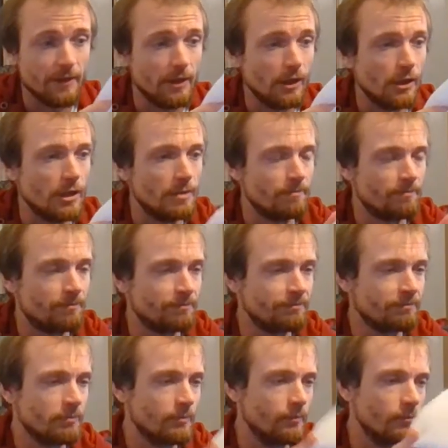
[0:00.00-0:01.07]
in the
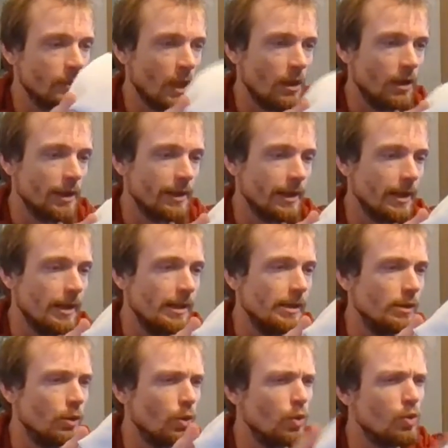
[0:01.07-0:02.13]
like
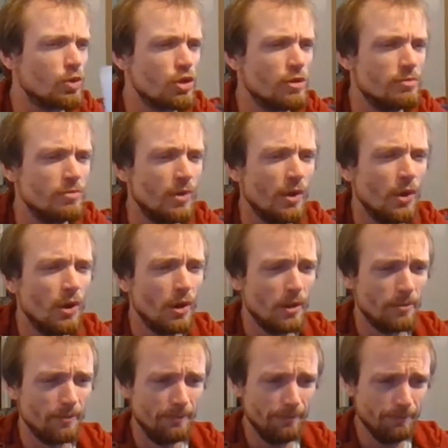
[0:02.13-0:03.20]
in autumn,
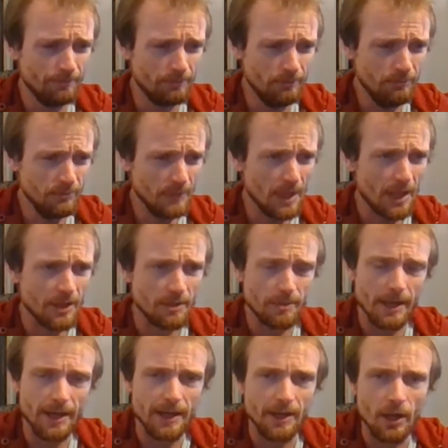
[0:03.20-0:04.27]
and you're
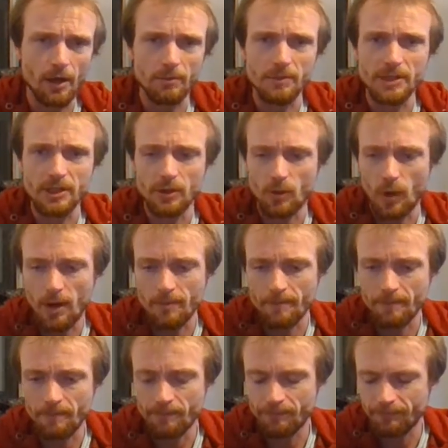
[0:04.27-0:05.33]
picking up
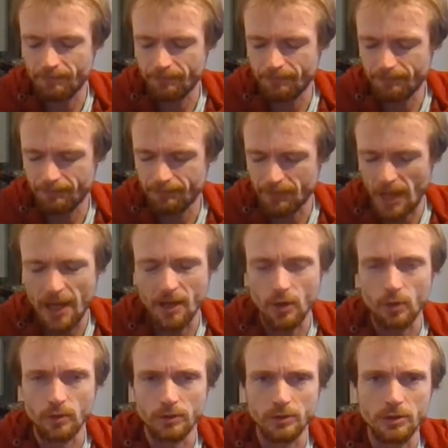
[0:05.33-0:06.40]
your
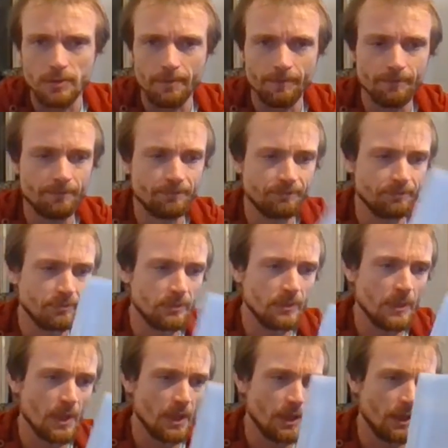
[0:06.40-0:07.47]
acorns,
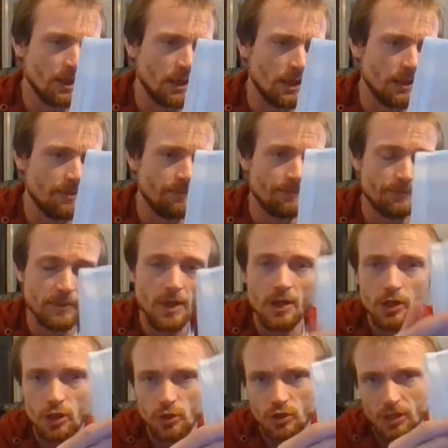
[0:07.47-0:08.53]
yeah,
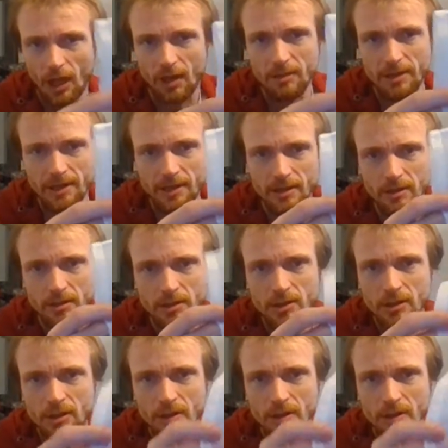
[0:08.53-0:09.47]
you stick them in here.